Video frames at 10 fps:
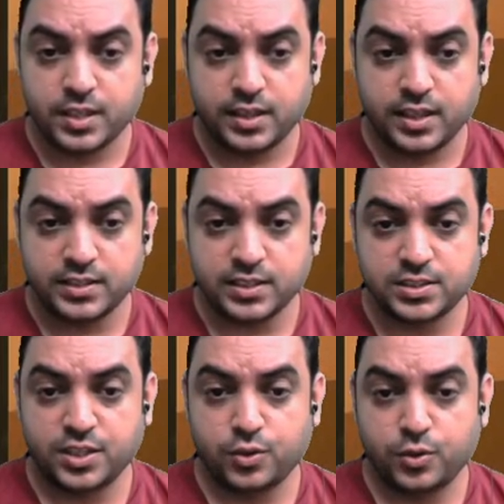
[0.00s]
This is
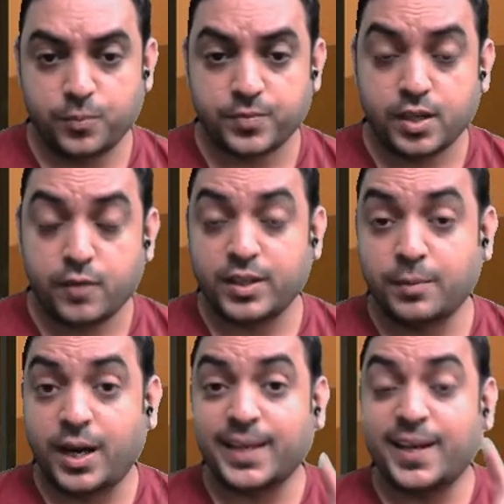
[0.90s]
0. When the
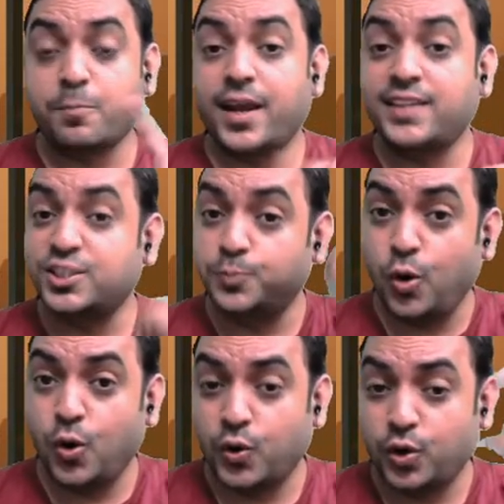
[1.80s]
market price is
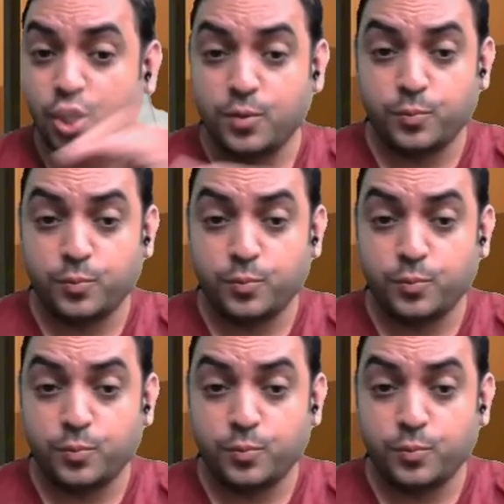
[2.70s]
more,